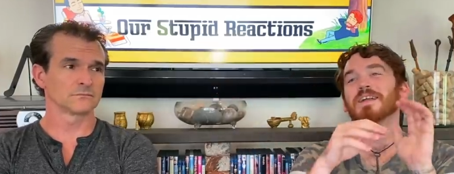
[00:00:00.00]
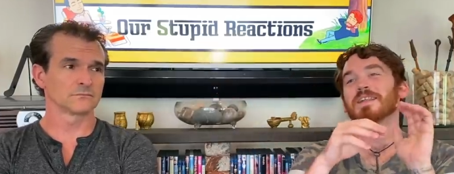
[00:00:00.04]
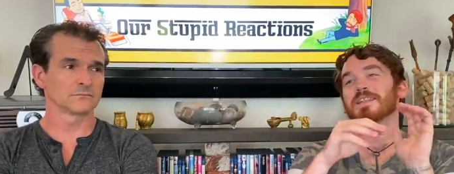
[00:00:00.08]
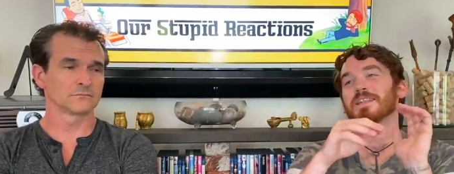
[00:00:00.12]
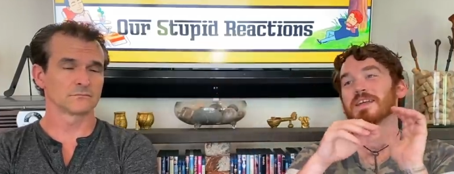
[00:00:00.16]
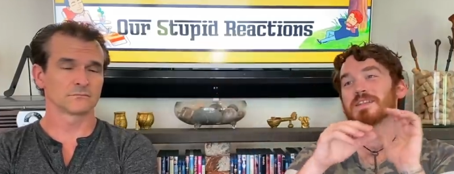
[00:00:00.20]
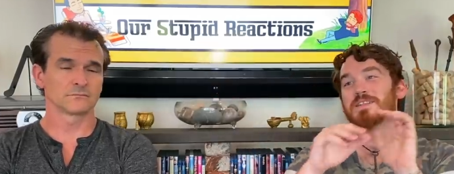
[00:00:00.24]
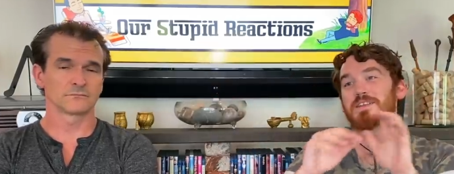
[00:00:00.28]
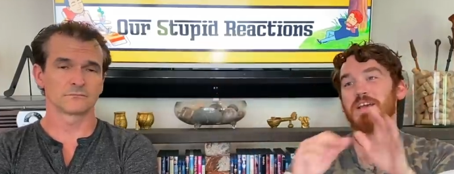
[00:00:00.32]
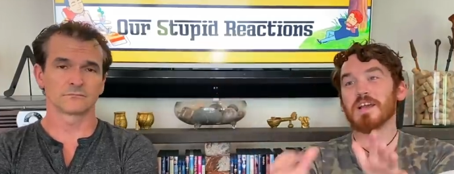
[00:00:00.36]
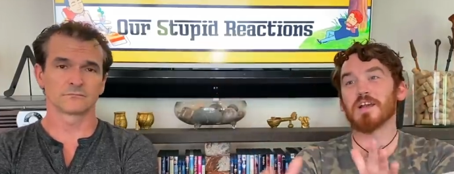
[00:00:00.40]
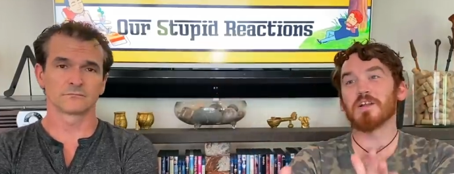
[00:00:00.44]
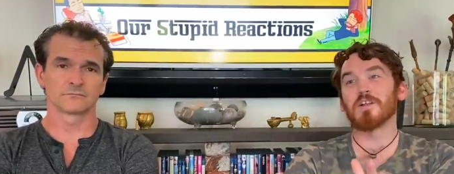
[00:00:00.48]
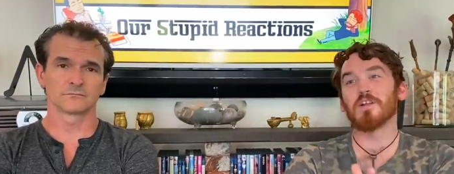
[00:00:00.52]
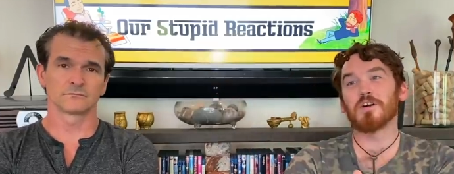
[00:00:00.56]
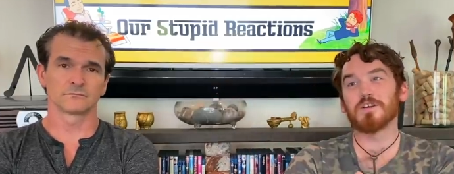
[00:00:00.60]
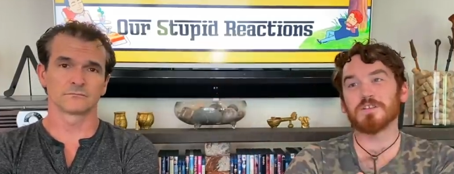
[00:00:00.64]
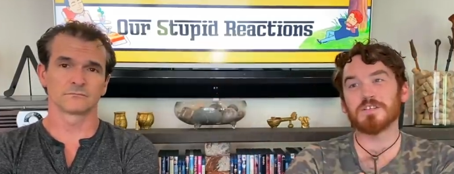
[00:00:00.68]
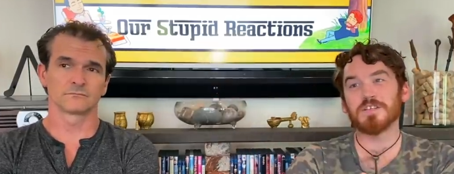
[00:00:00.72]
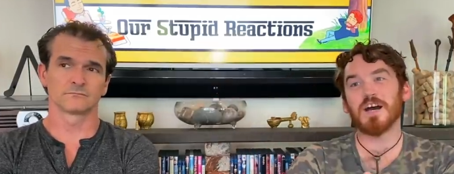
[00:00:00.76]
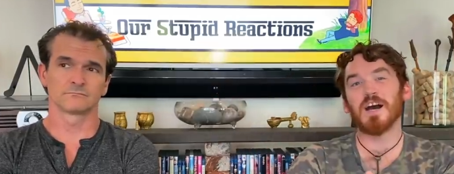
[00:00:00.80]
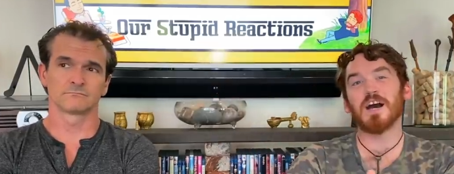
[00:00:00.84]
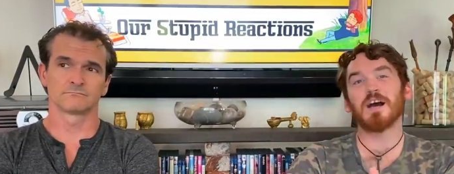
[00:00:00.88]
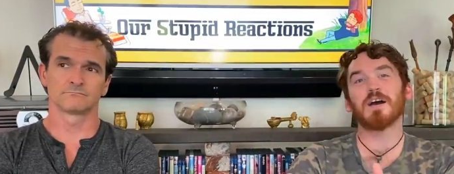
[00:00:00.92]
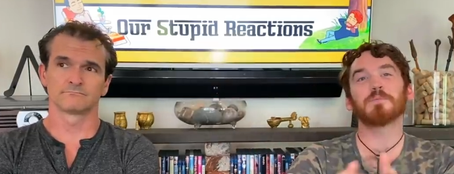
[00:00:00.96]
Speaker 1: They take a long
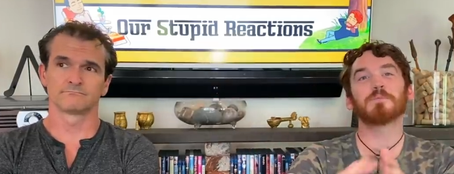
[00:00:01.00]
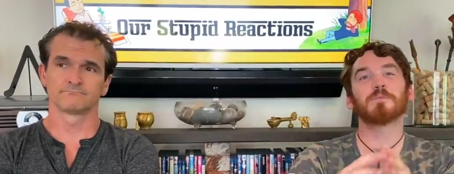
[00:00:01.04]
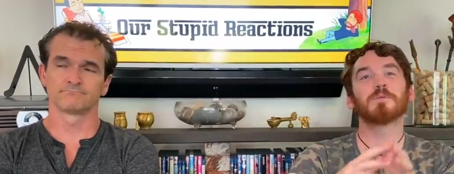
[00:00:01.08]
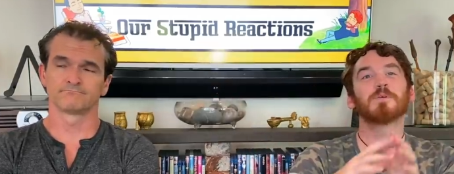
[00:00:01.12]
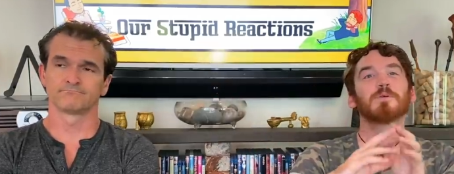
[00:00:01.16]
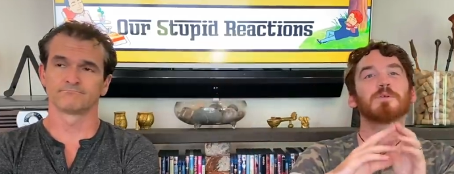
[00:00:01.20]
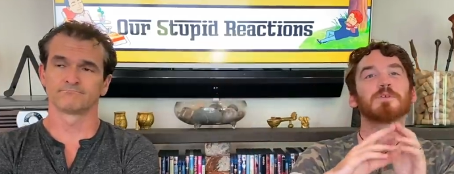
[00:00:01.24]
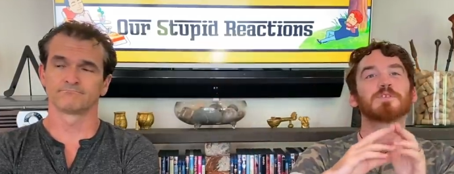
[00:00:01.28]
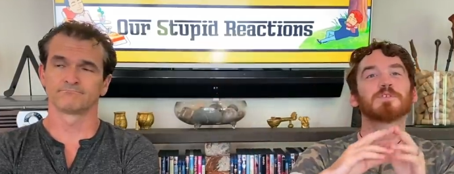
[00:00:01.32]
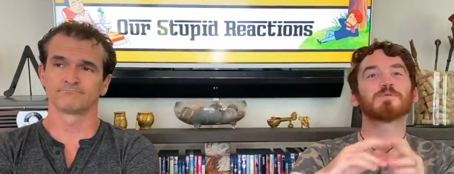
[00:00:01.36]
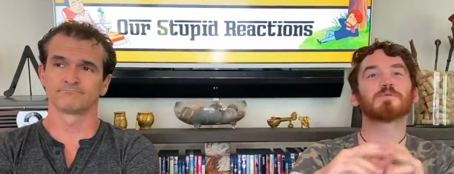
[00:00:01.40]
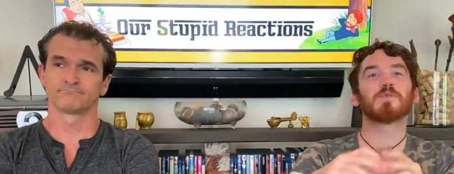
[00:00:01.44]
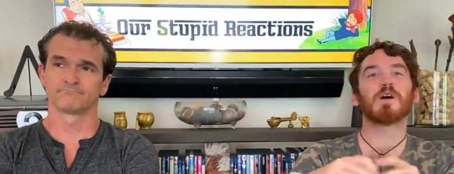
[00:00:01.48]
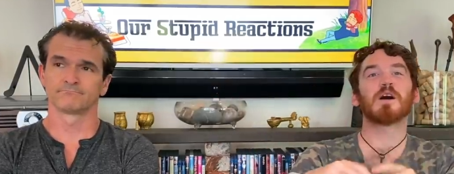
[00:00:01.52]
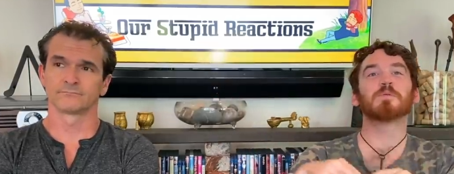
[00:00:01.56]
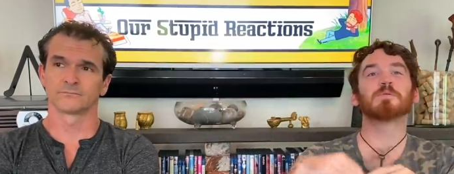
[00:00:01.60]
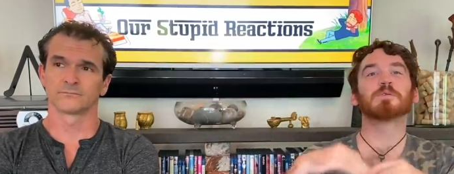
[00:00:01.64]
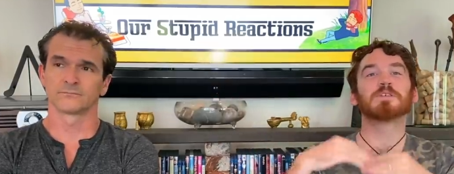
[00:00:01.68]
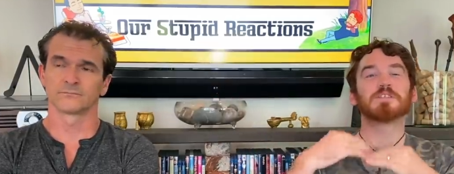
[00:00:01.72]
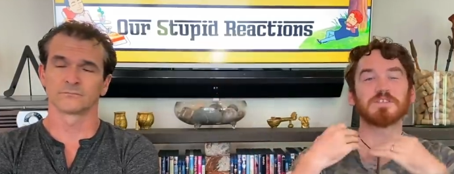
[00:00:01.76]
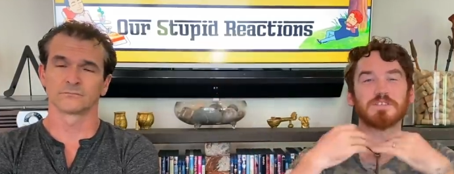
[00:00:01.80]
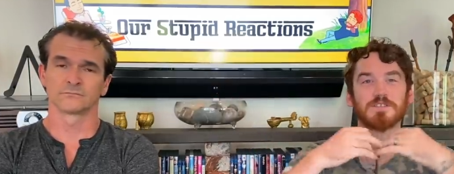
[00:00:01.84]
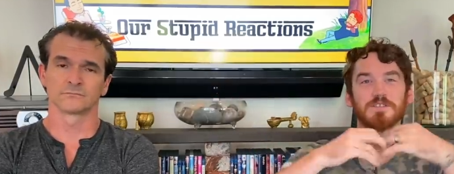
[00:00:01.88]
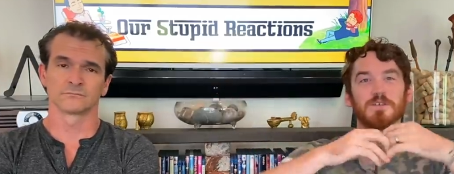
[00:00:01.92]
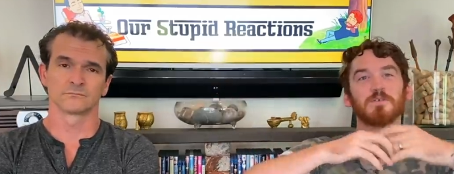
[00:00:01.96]
time, which is why we
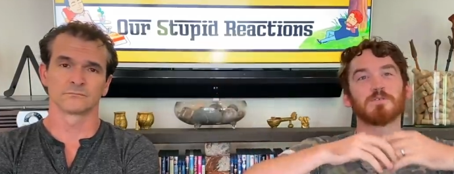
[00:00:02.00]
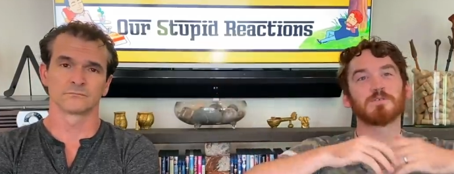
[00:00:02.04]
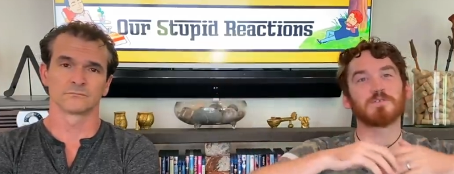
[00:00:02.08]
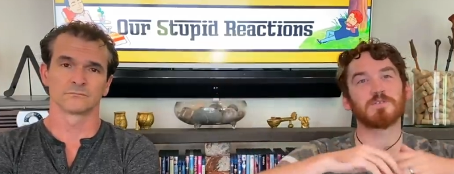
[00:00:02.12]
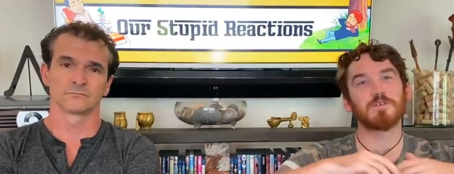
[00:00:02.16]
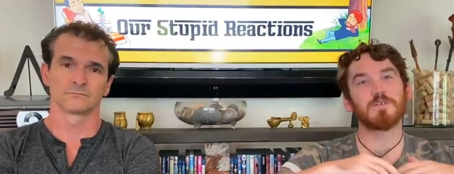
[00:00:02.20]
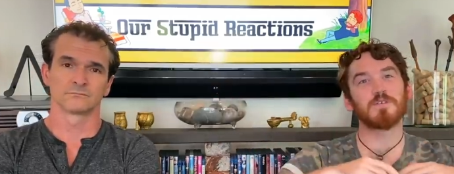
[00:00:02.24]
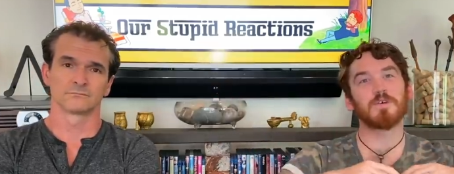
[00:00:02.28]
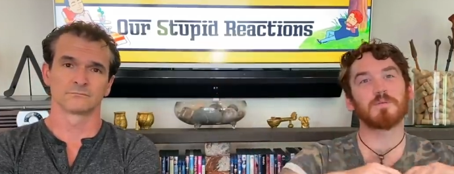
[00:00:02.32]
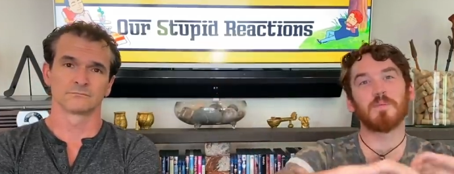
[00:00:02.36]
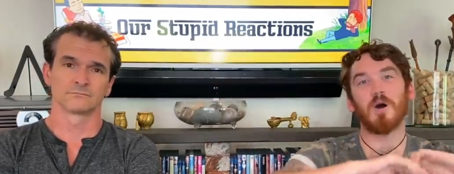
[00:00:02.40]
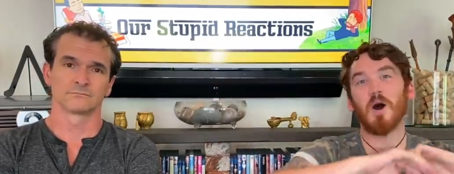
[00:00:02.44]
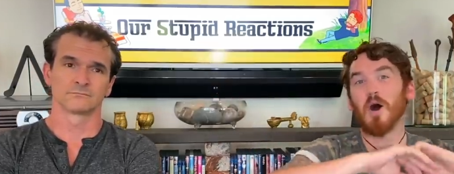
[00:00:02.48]
just don't do them